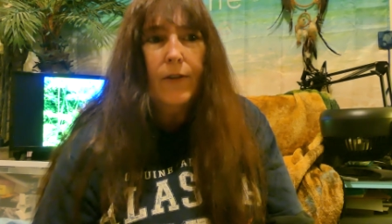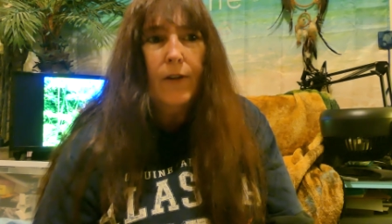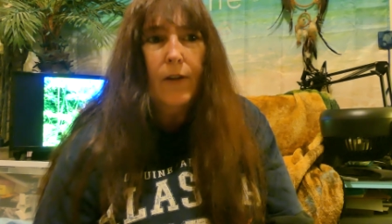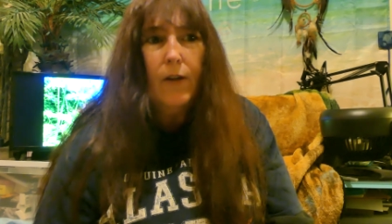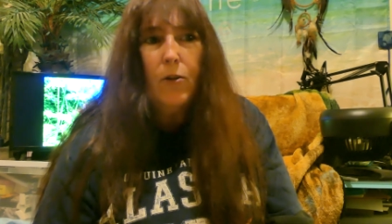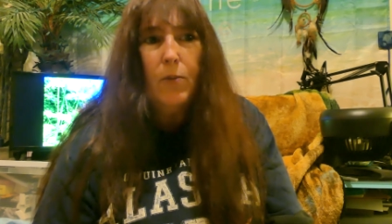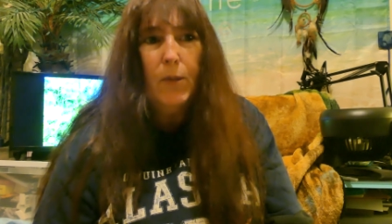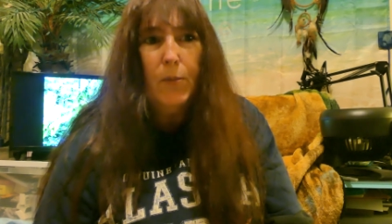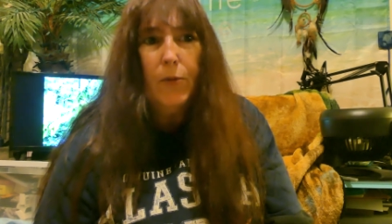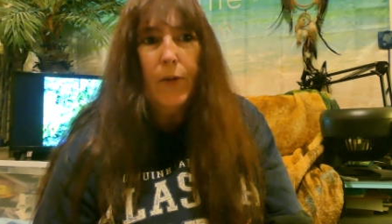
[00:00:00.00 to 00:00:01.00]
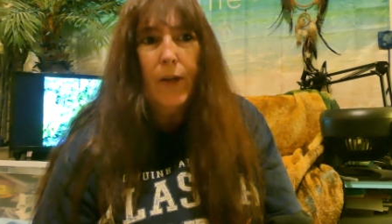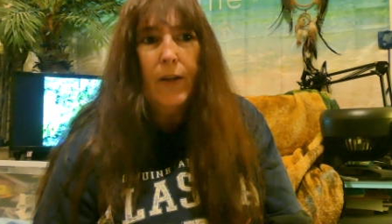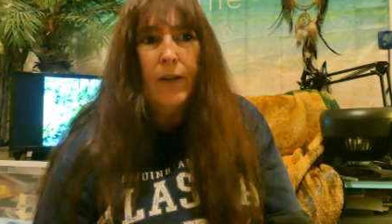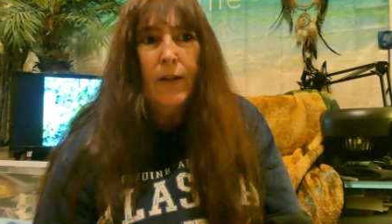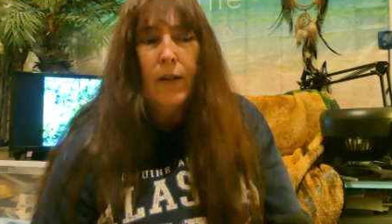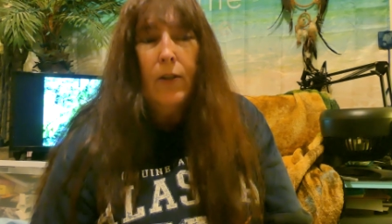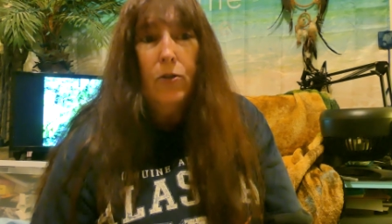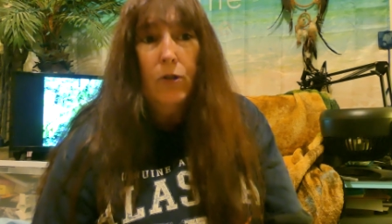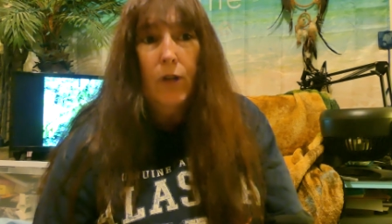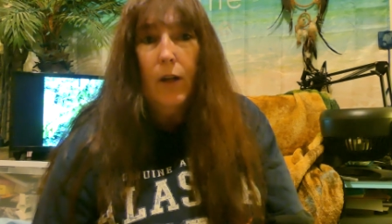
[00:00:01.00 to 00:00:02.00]
uh, other people that
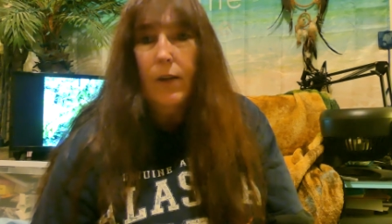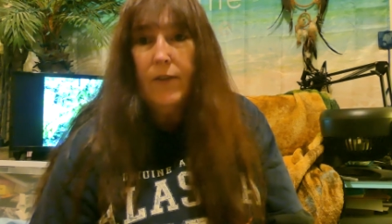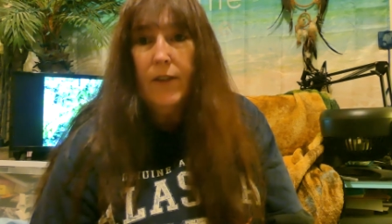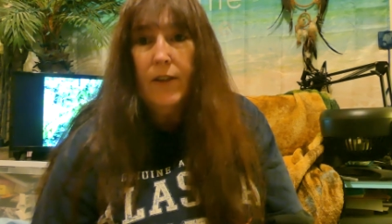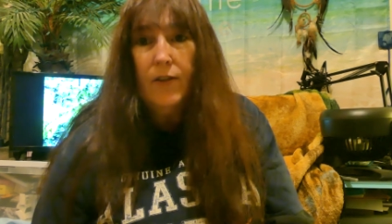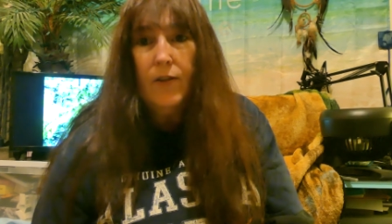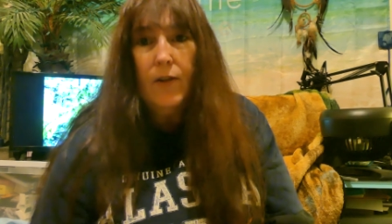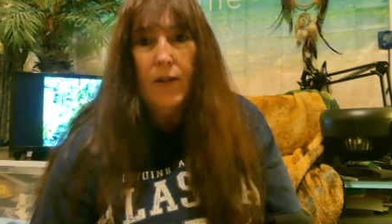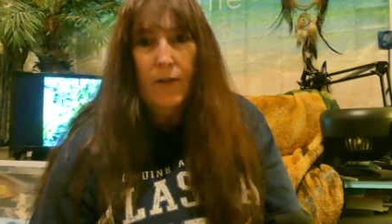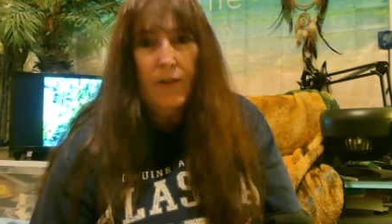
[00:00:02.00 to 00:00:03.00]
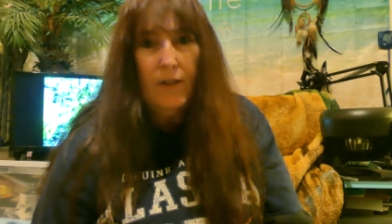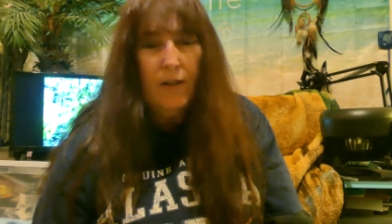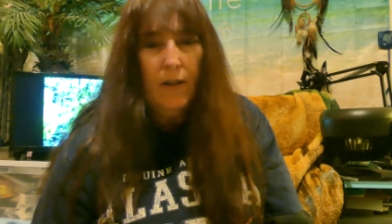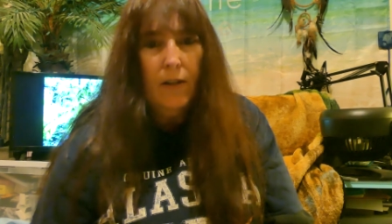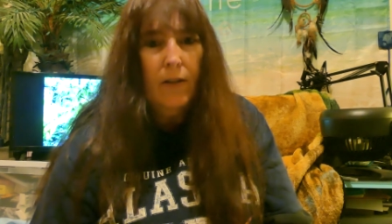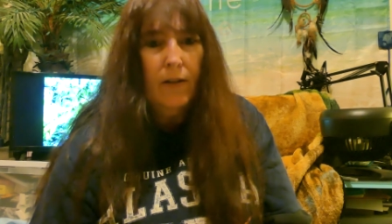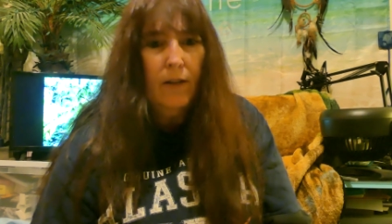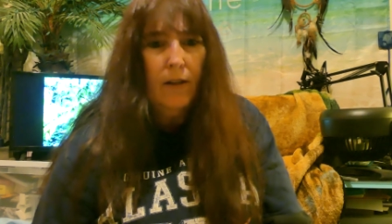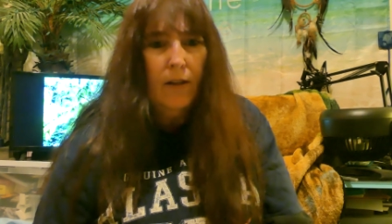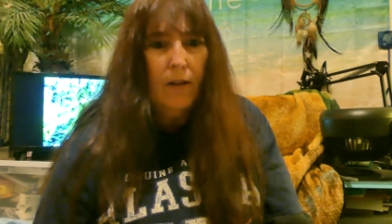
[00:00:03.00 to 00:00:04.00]
knew a lot of the history of Sitka
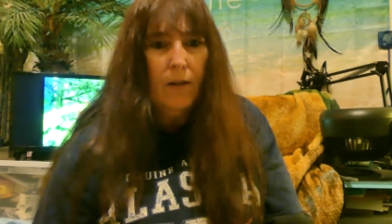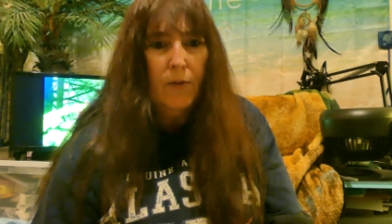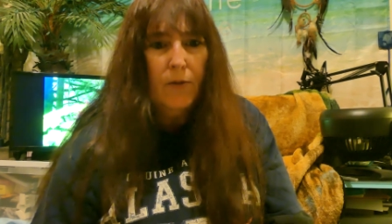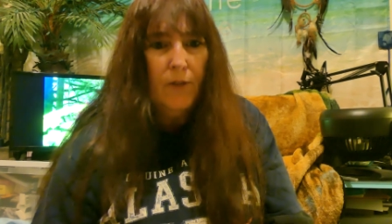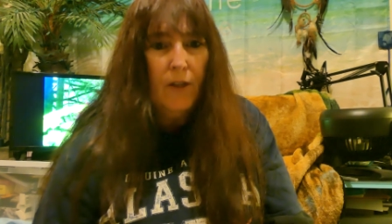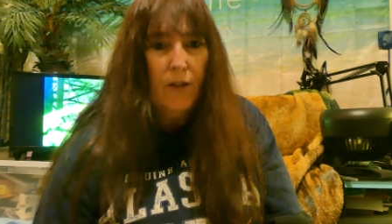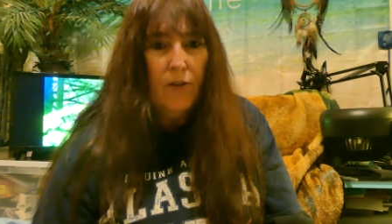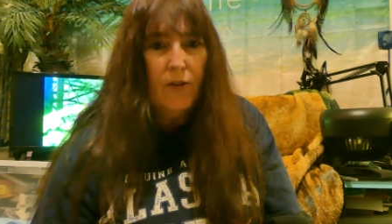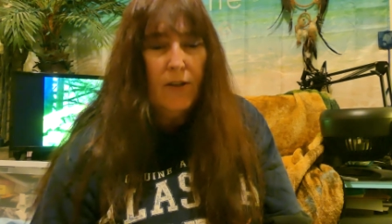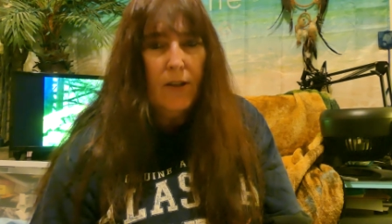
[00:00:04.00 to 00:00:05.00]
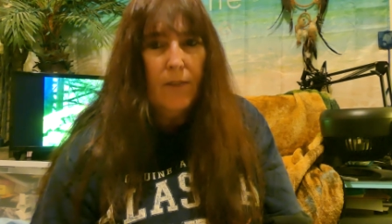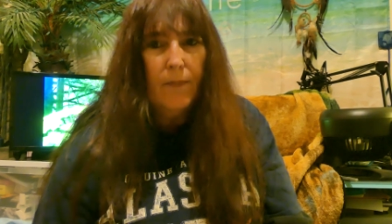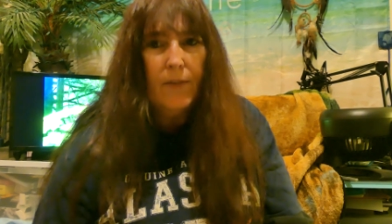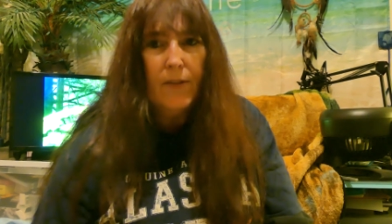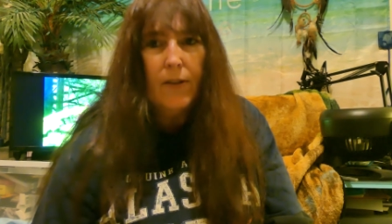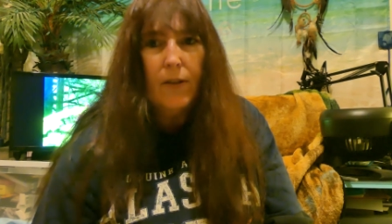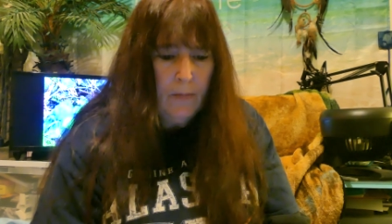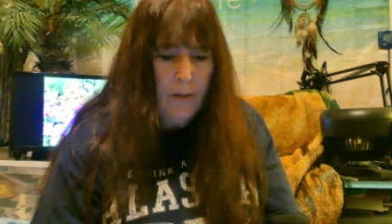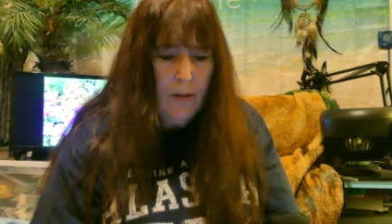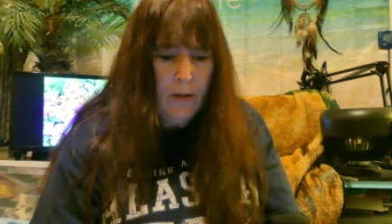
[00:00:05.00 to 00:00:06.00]
and uh, it was very interesting, Sitka.
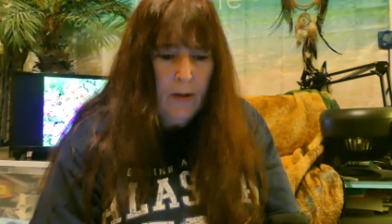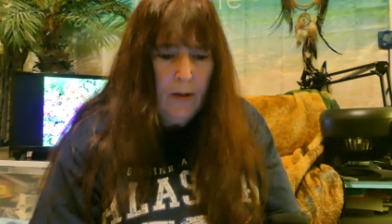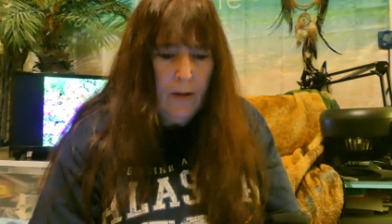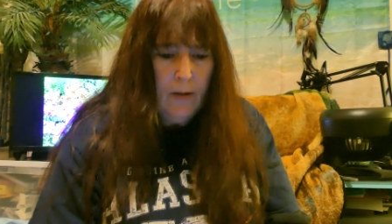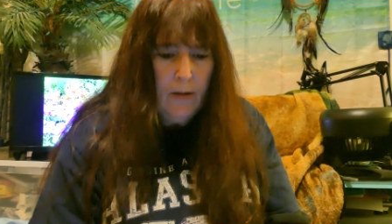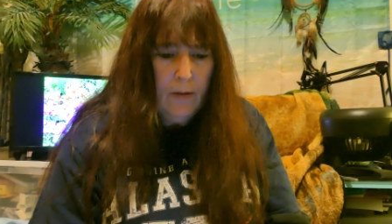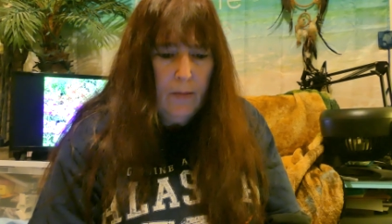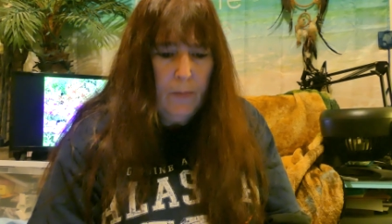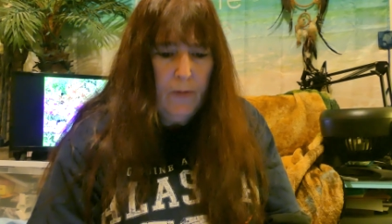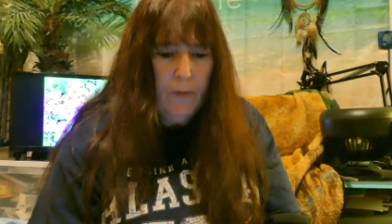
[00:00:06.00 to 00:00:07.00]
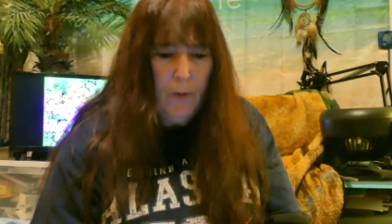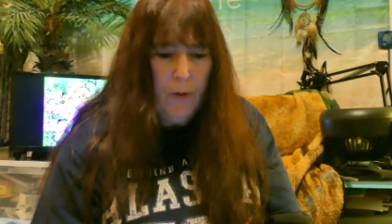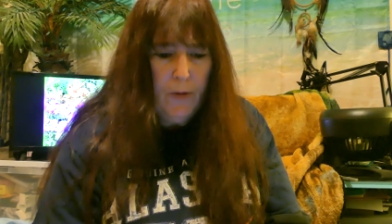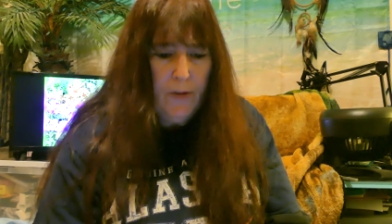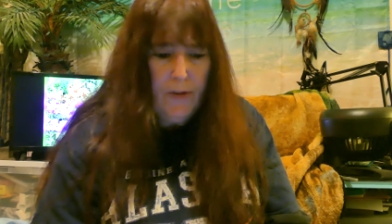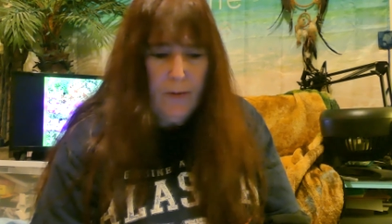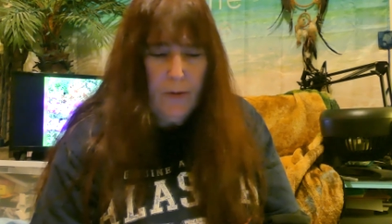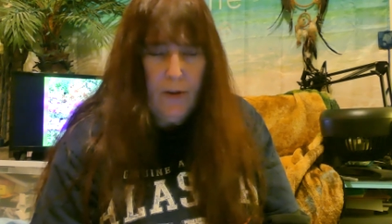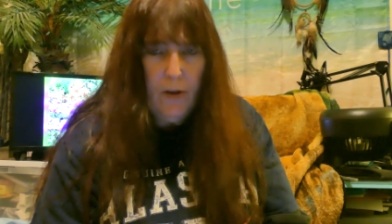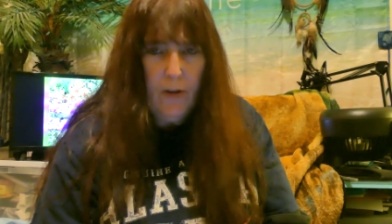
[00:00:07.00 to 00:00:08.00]
Before it was,
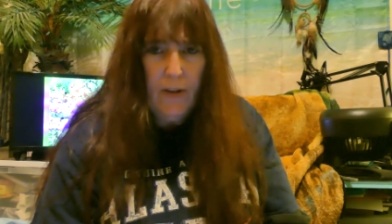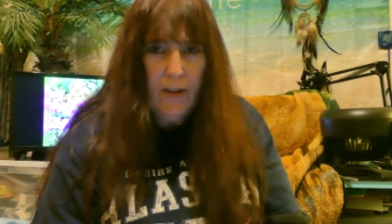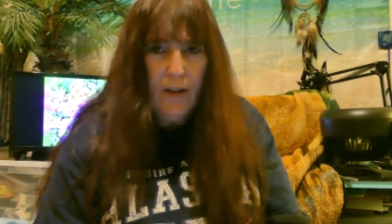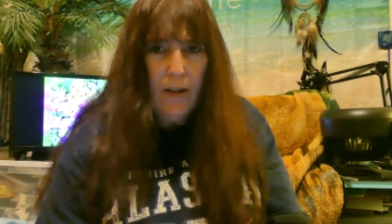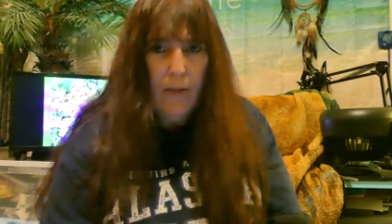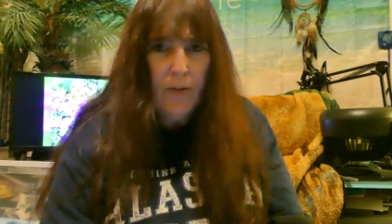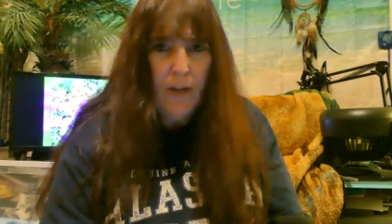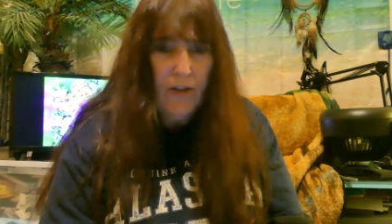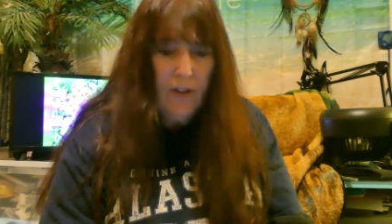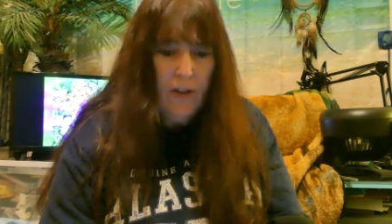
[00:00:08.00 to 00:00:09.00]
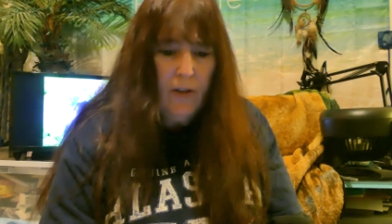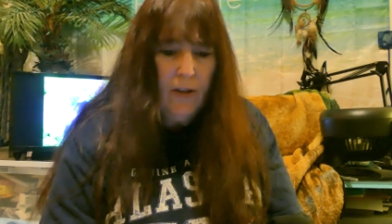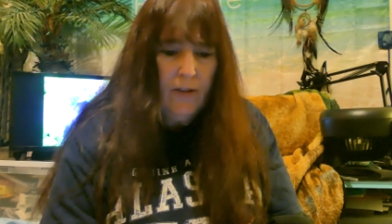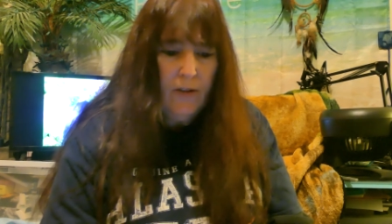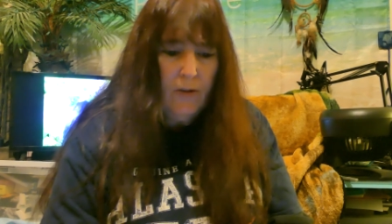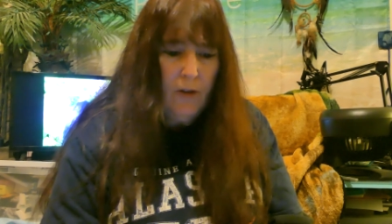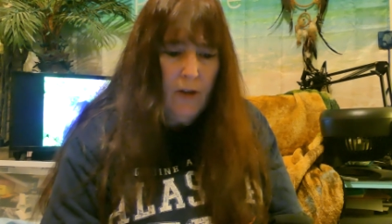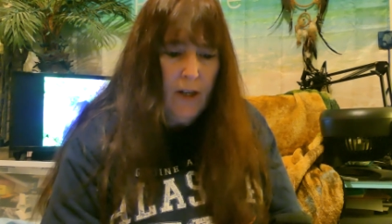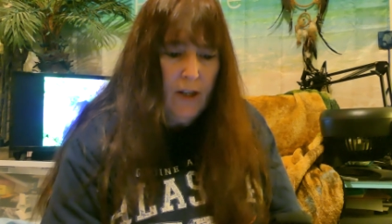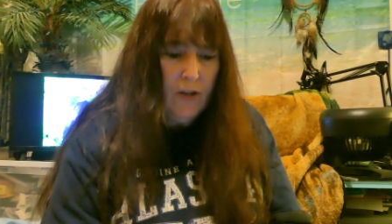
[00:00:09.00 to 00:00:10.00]
was called Sitka, it was actually known as New
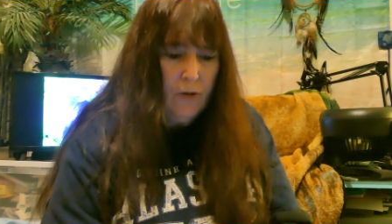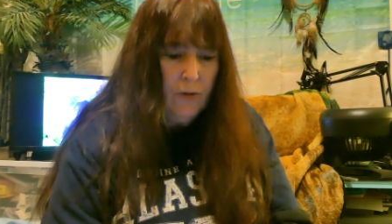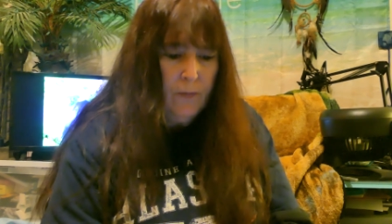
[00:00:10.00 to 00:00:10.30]
Archangel